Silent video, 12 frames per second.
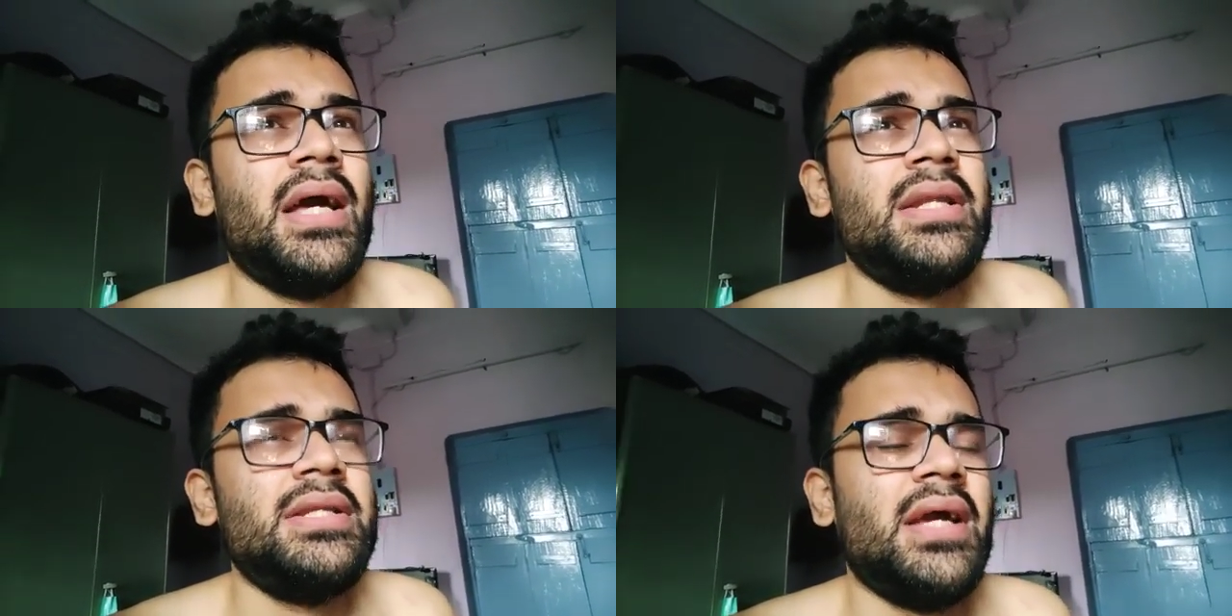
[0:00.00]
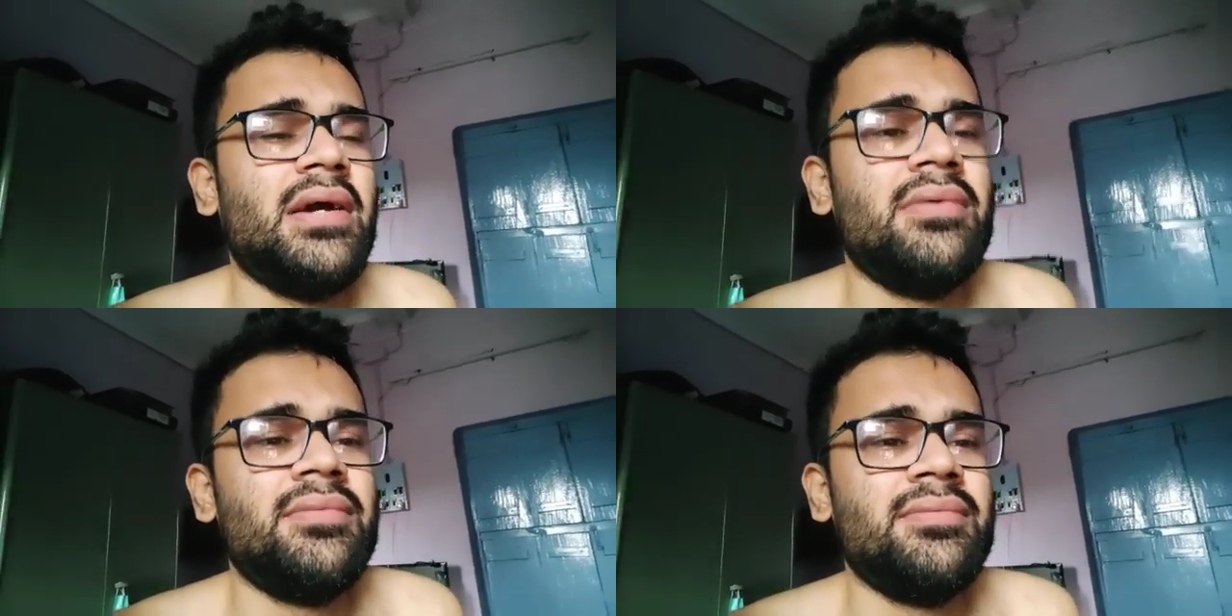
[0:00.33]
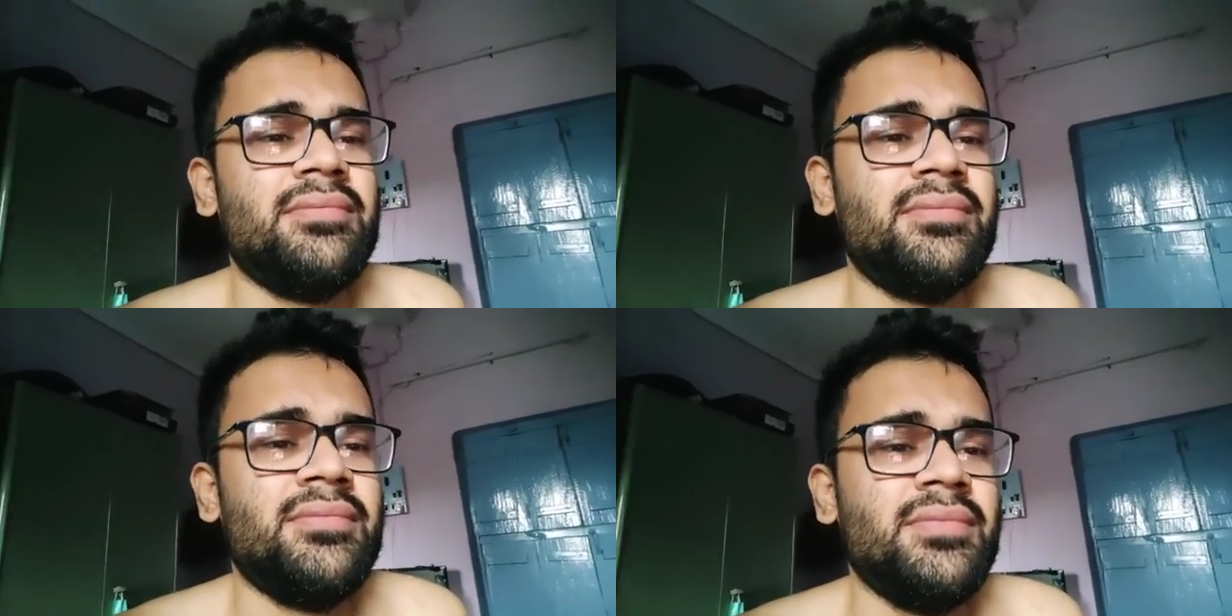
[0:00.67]
and yeah
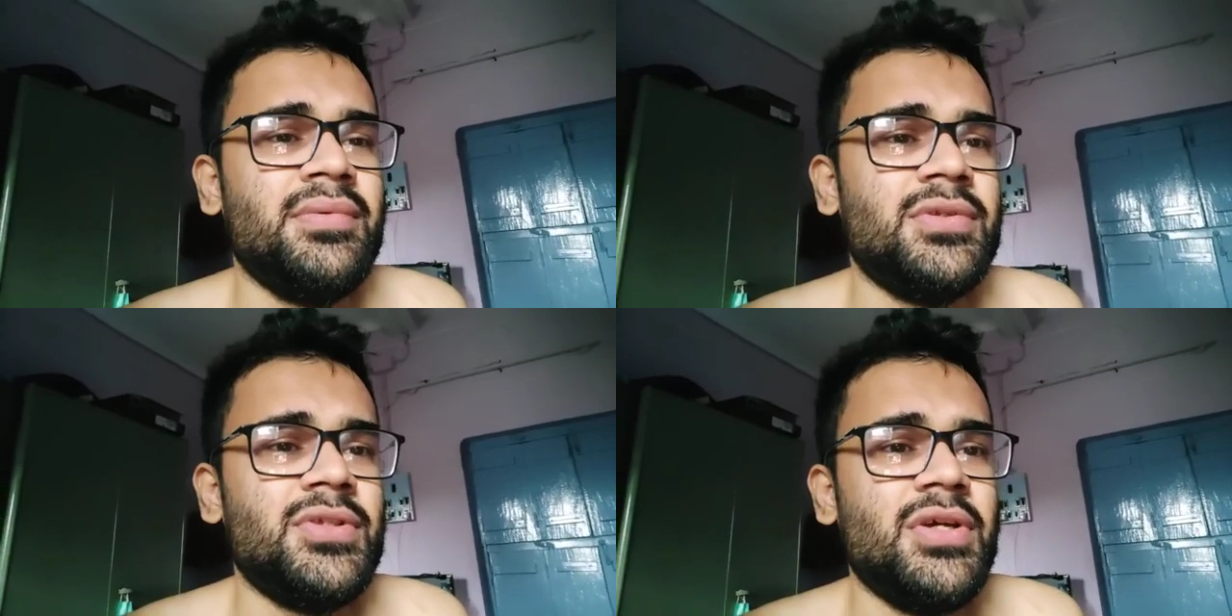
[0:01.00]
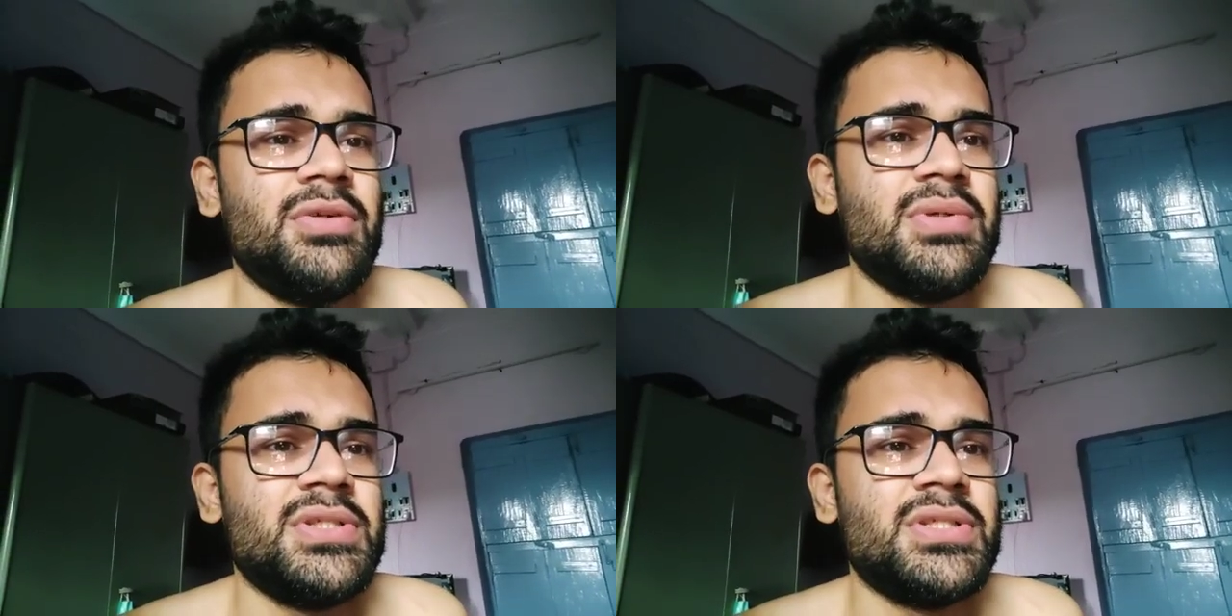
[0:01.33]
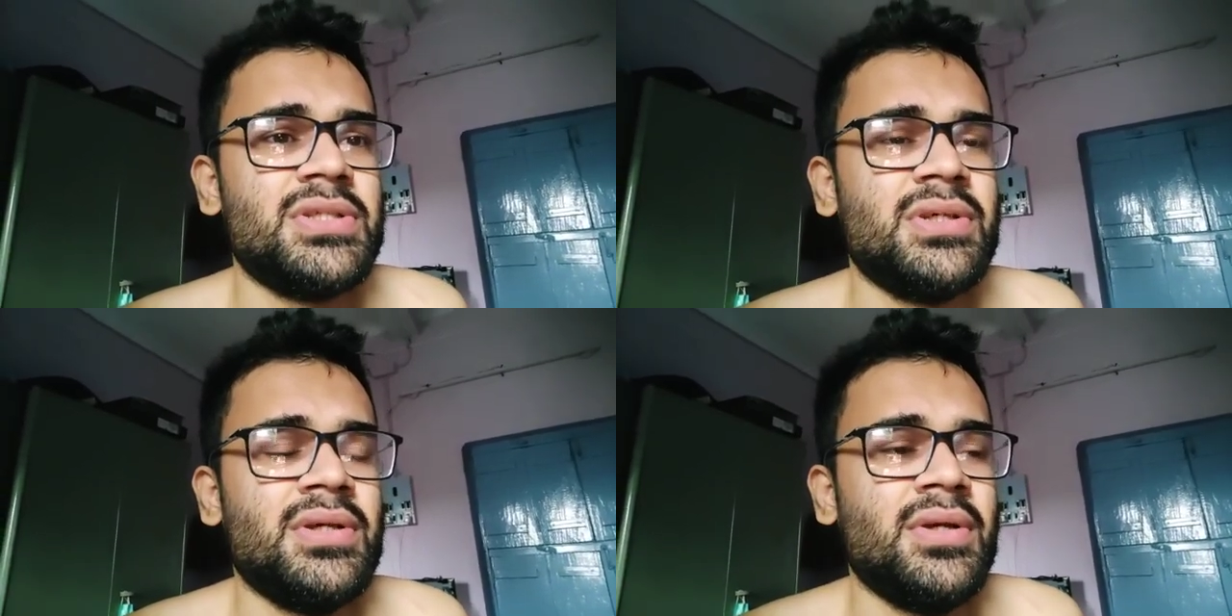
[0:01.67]
so it was
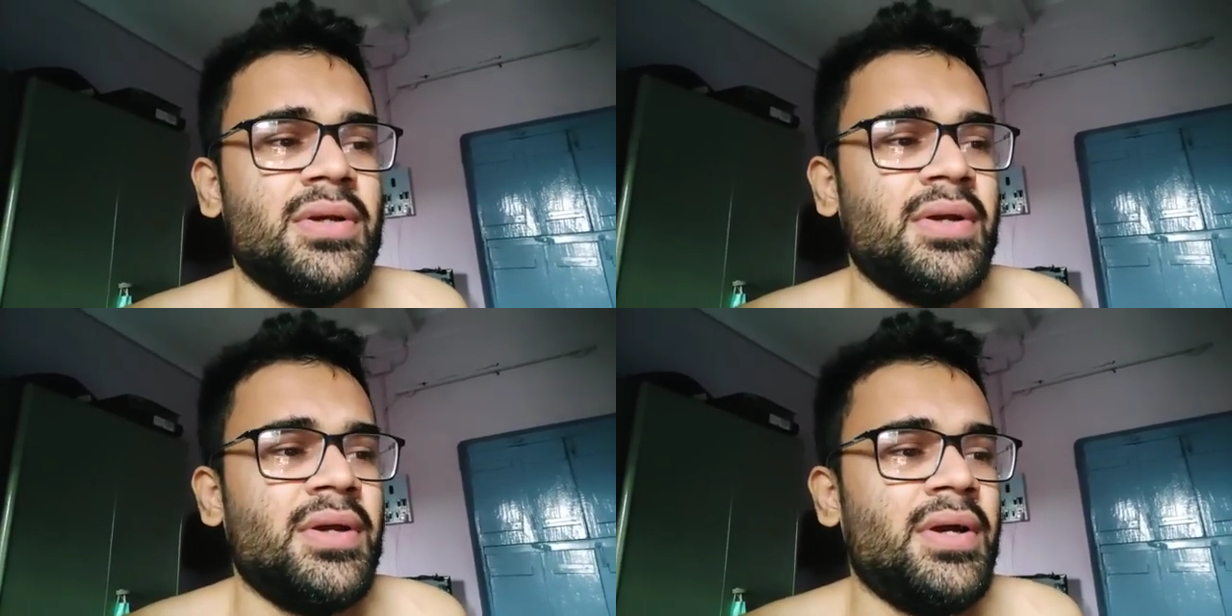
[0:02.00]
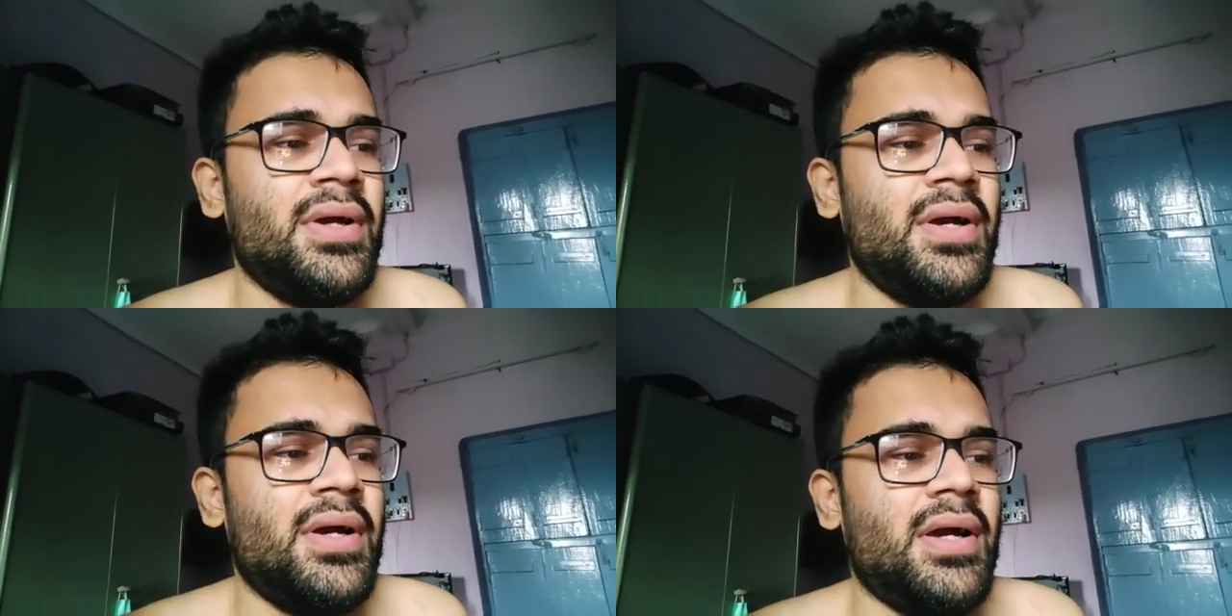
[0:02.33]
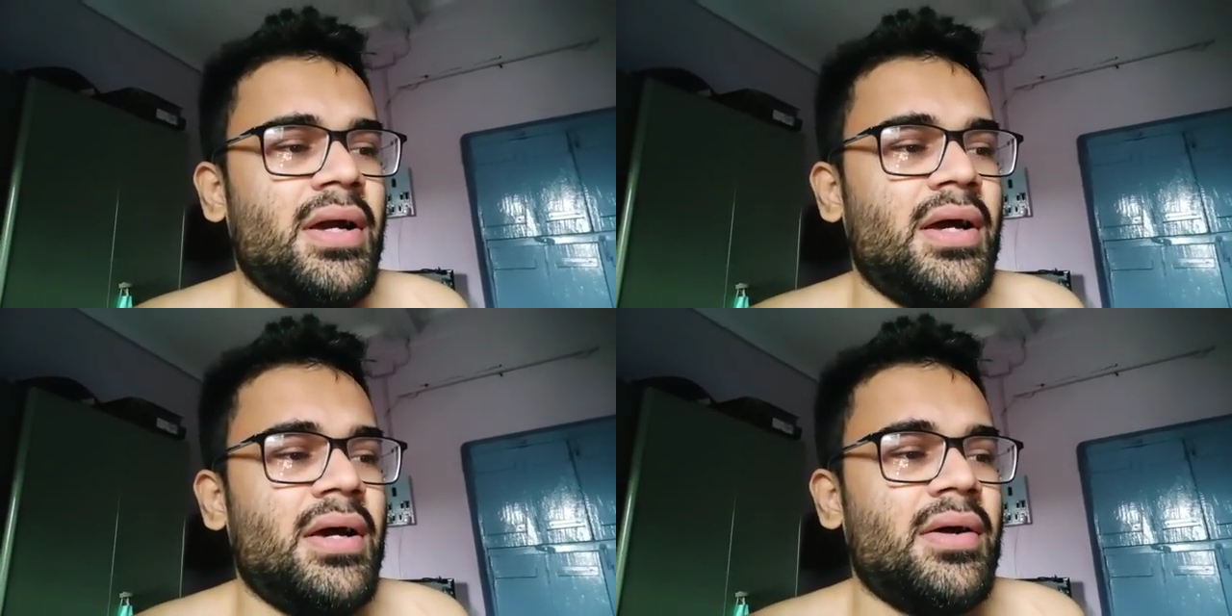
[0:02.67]

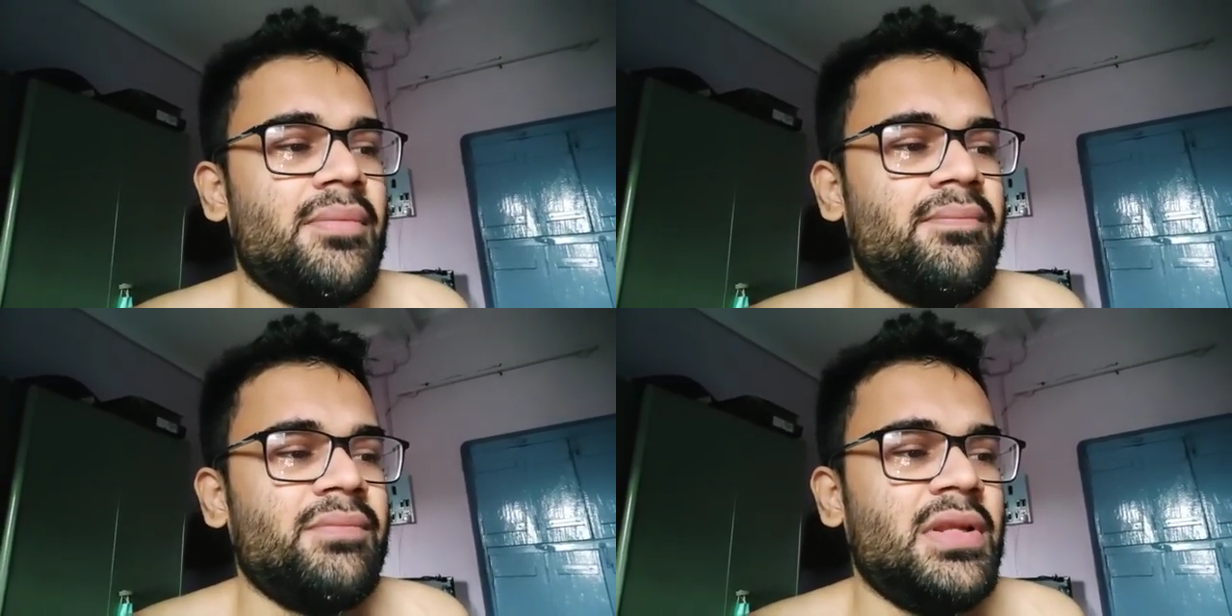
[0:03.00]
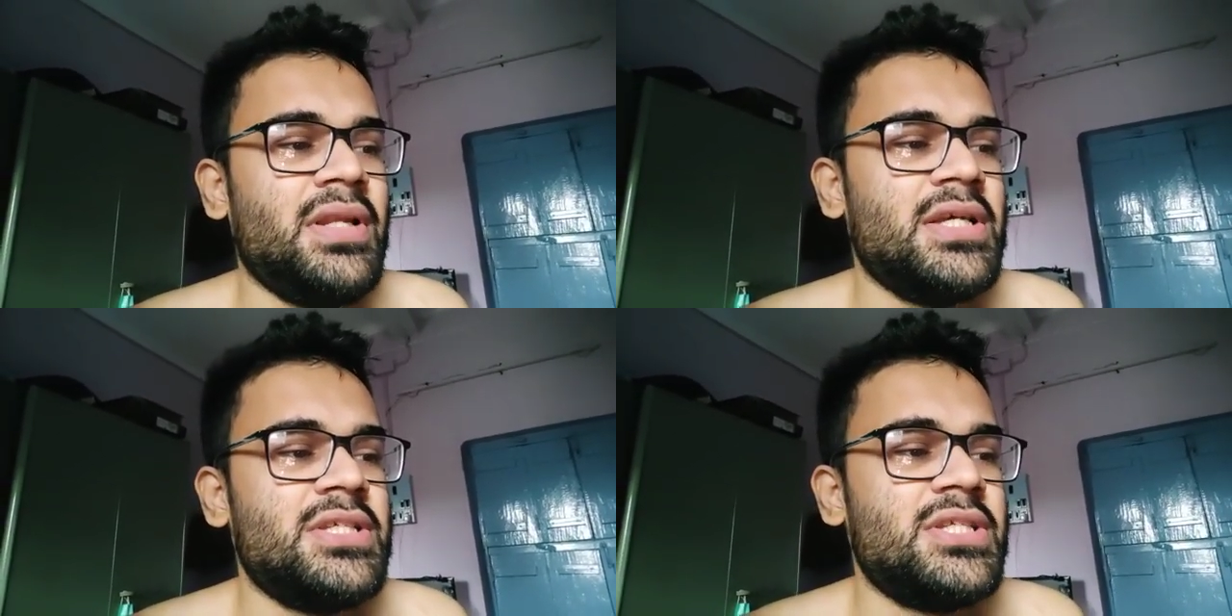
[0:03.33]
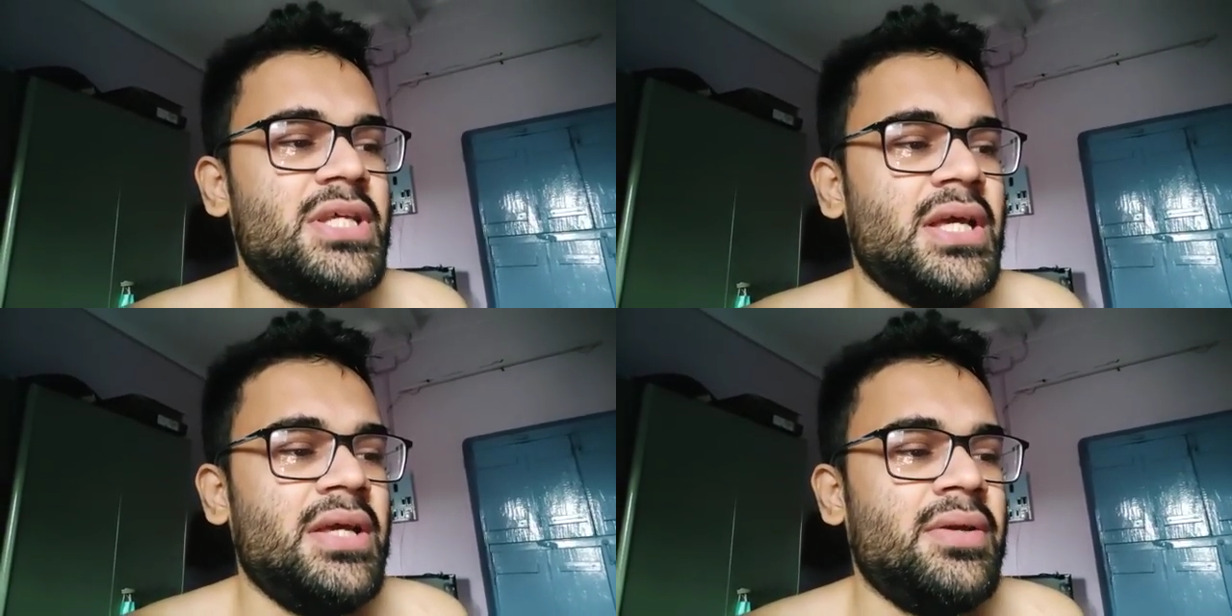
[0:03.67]
um, a nice
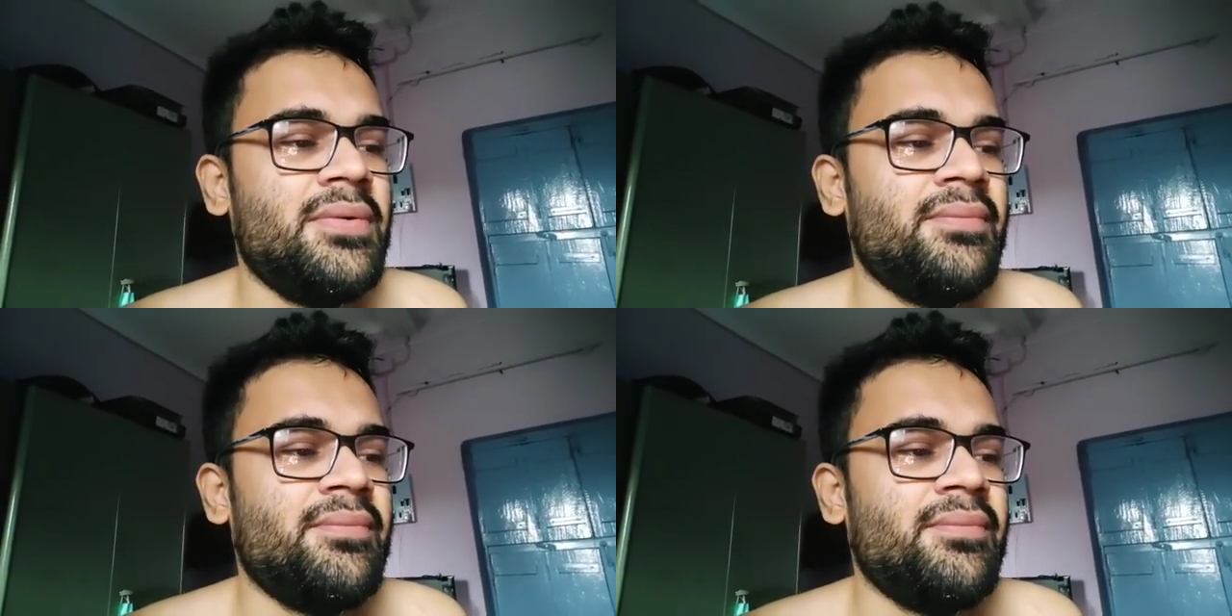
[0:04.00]
day